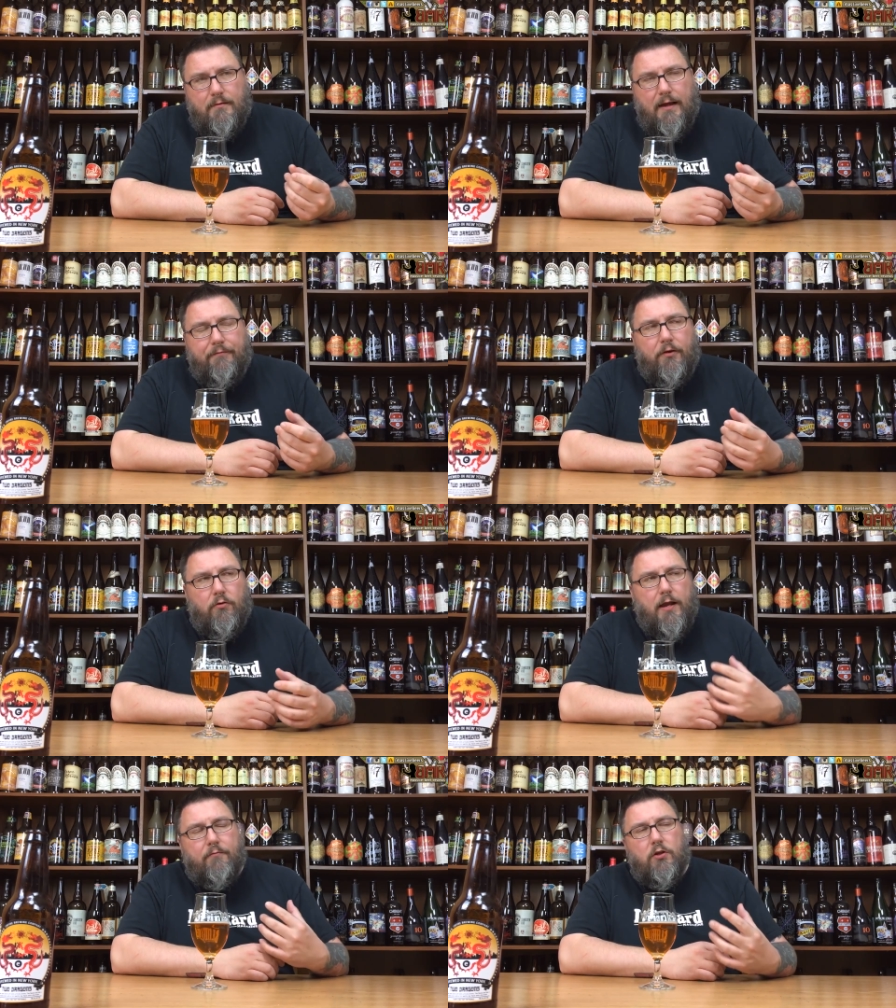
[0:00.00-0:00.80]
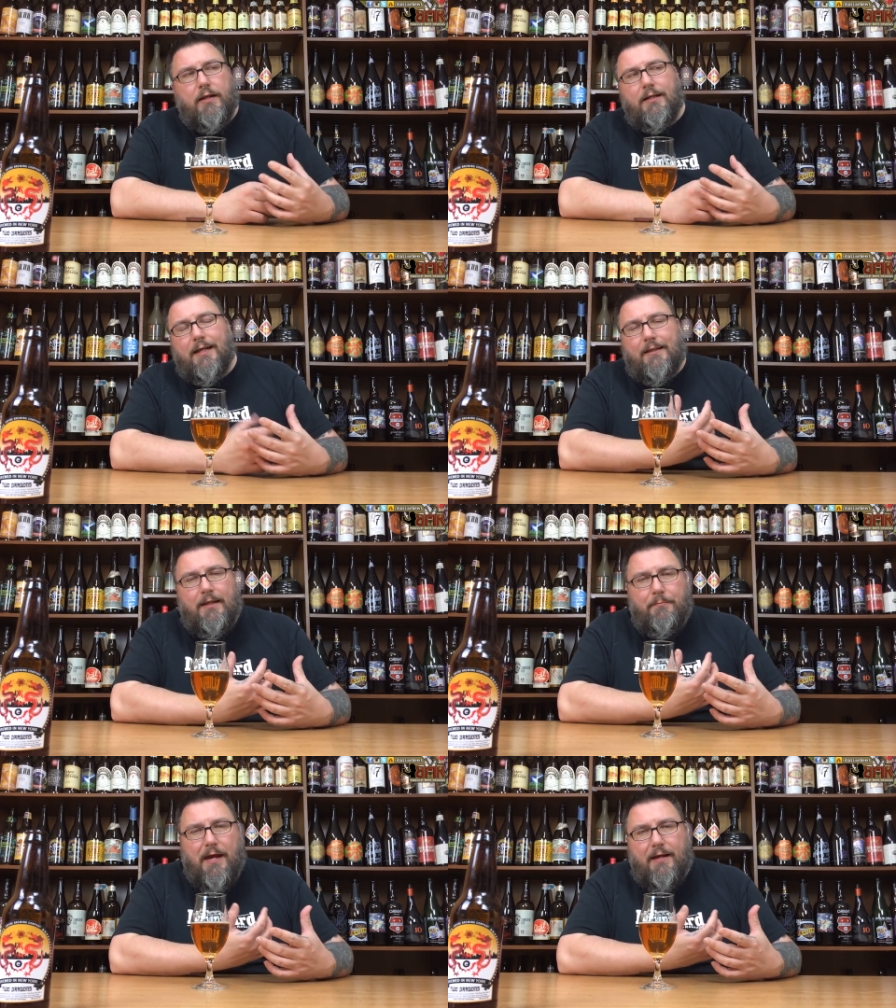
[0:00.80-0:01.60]
If you were to ever let like a
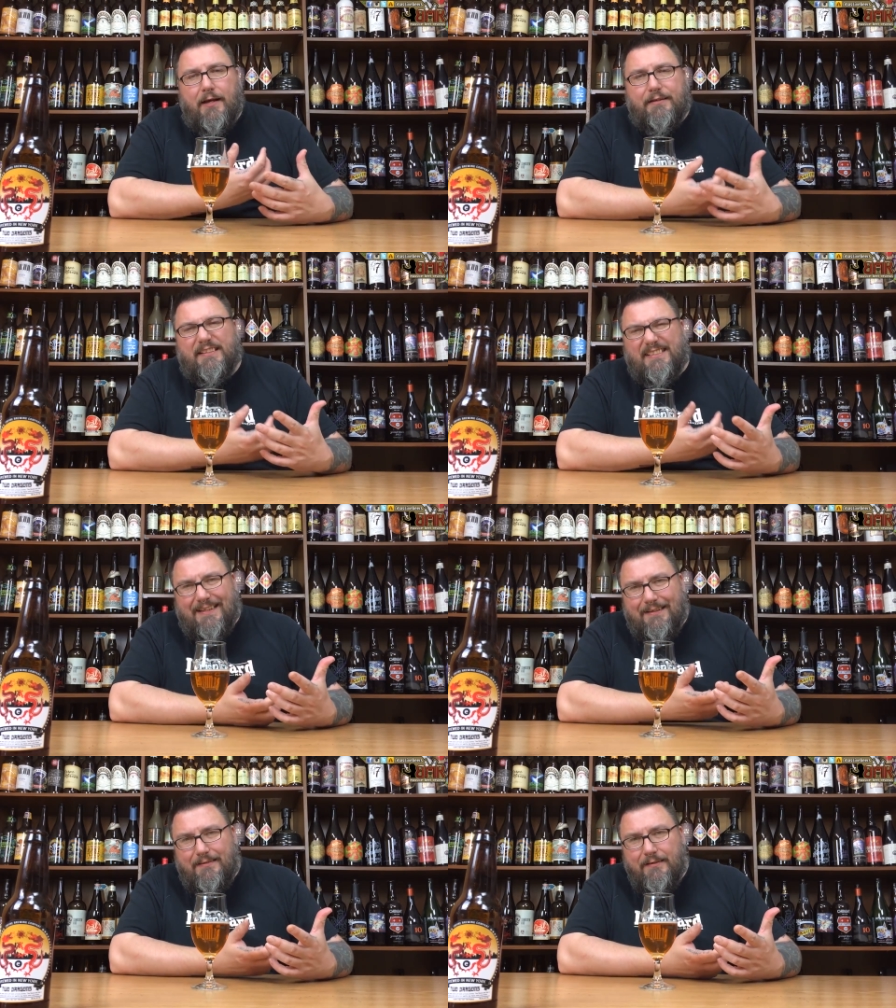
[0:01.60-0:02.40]
tea bag kind of sit